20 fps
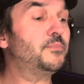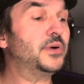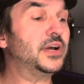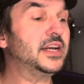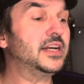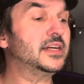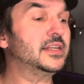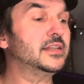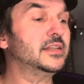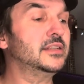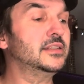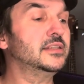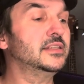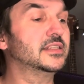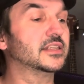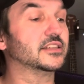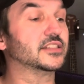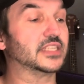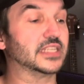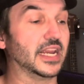
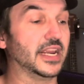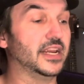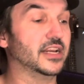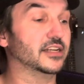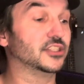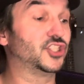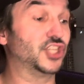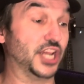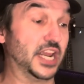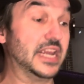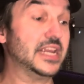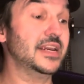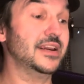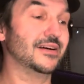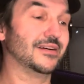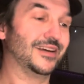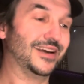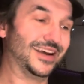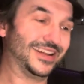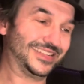and D, G,
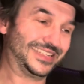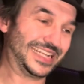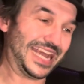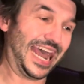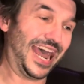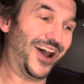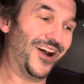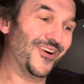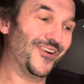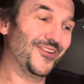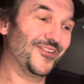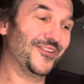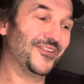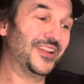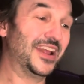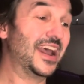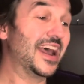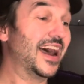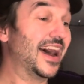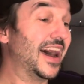
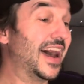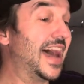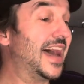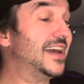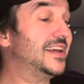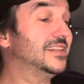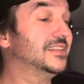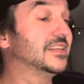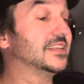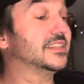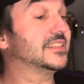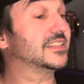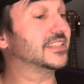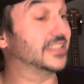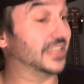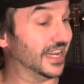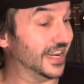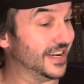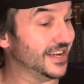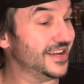down and
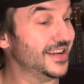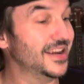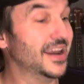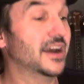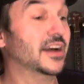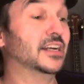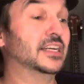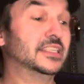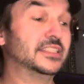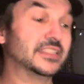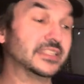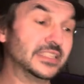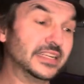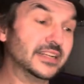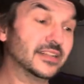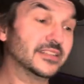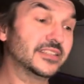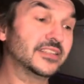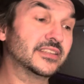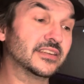C,
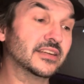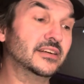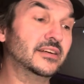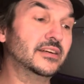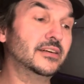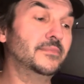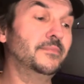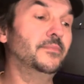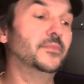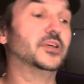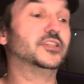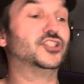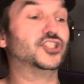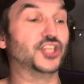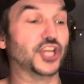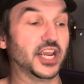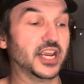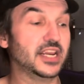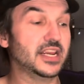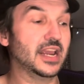still some
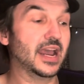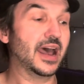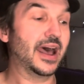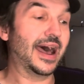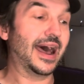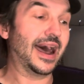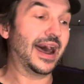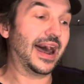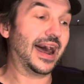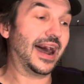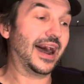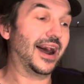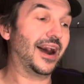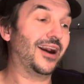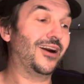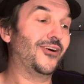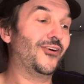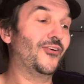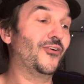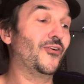G,
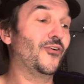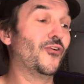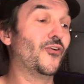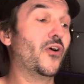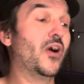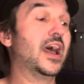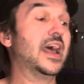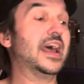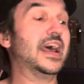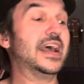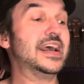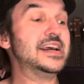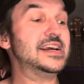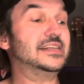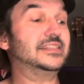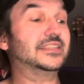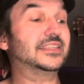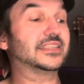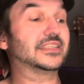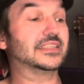how
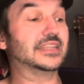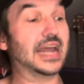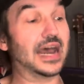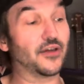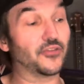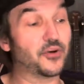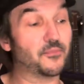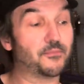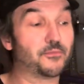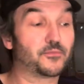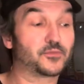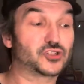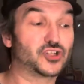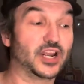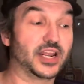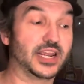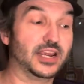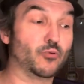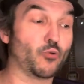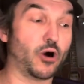it's now the
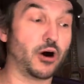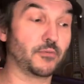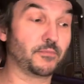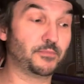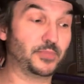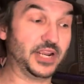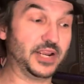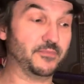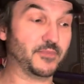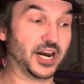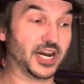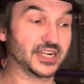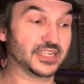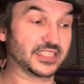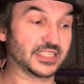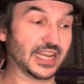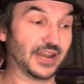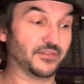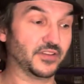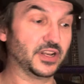tricky one, B minor
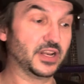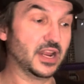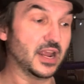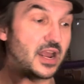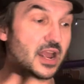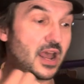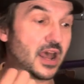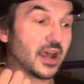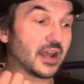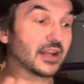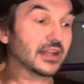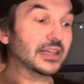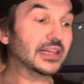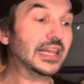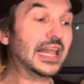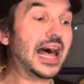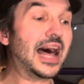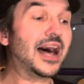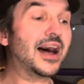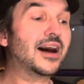7,
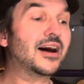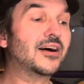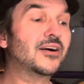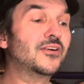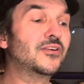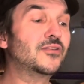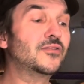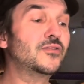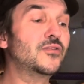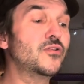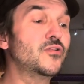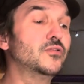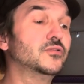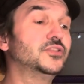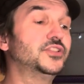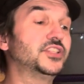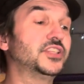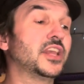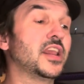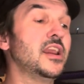
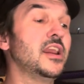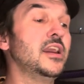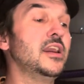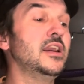cloudsy